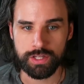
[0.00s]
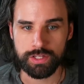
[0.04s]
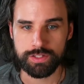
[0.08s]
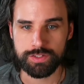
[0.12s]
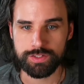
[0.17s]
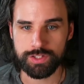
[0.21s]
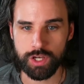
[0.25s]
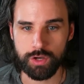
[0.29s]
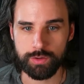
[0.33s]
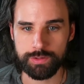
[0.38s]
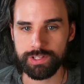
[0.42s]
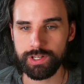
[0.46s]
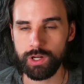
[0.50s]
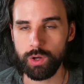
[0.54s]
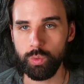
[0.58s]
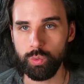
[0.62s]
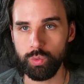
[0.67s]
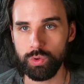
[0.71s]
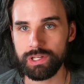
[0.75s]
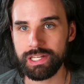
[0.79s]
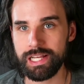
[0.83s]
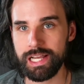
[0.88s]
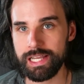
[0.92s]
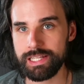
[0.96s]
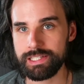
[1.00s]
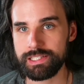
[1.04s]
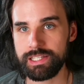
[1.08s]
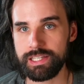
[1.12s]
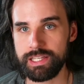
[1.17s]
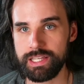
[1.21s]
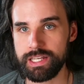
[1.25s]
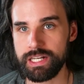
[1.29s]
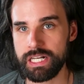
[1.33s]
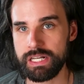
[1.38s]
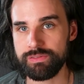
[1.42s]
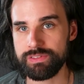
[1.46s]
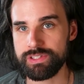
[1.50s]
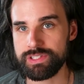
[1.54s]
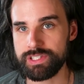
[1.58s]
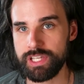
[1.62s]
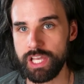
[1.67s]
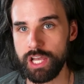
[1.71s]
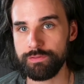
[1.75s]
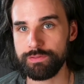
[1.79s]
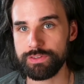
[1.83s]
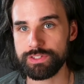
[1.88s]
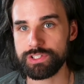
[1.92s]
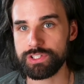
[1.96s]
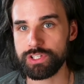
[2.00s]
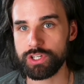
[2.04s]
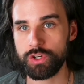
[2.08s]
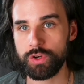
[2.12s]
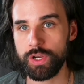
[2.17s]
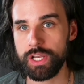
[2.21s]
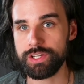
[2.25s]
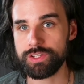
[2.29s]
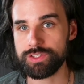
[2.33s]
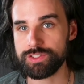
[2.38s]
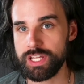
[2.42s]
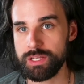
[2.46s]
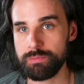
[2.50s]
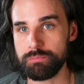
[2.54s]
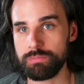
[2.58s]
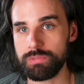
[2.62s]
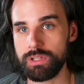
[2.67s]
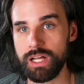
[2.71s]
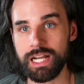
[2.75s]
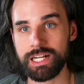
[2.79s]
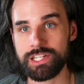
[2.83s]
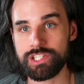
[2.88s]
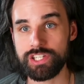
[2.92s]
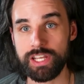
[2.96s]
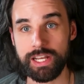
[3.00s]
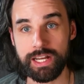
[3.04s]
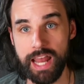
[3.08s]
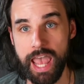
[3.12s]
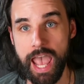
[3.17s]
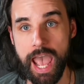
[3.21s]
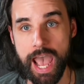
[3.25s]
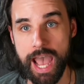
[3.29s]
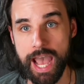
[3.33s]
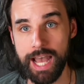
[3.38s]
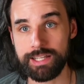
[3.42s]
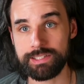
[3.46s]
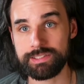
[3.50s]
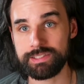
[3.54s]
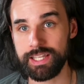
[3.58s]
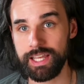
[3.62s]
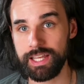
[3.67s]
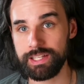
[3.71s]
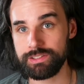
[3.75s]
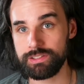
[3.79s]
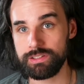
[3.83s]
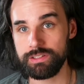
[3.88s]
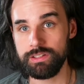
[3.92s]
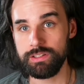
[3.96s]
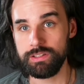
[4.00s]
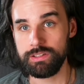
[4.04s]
So, you know, one idea in and of itself is to create just a blockchain asset